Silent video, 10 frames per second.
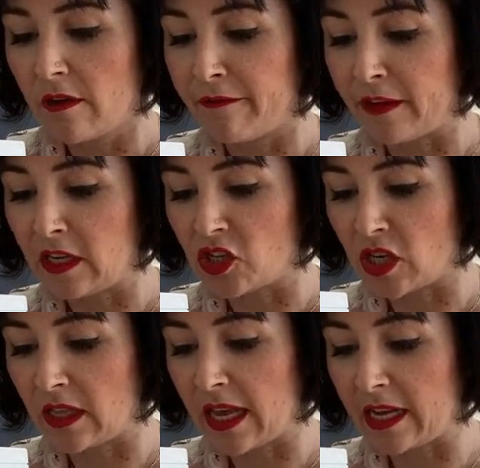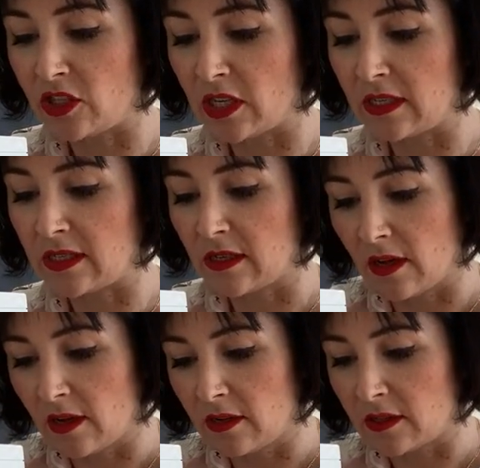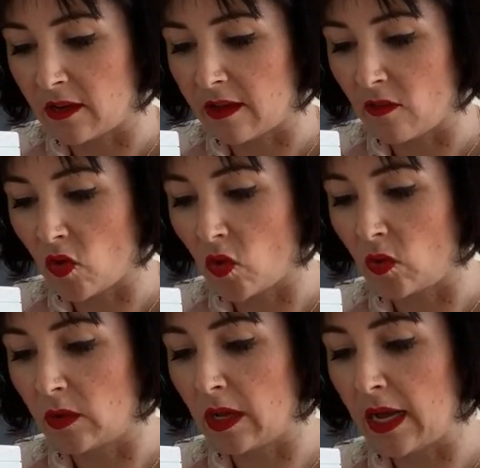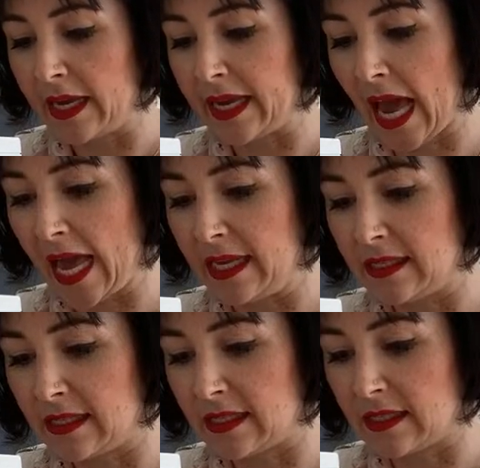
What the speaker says: finishing the edges so they're all encased.